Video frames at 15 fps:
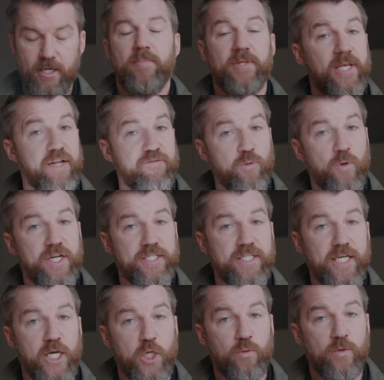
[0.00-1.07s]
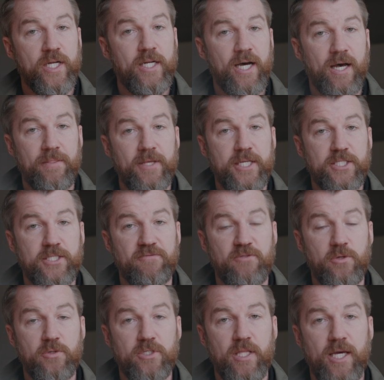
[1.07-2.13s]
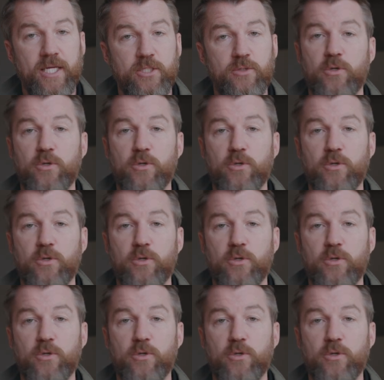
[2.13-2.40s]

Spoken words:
But then if you want to stick a grid on this diffuse light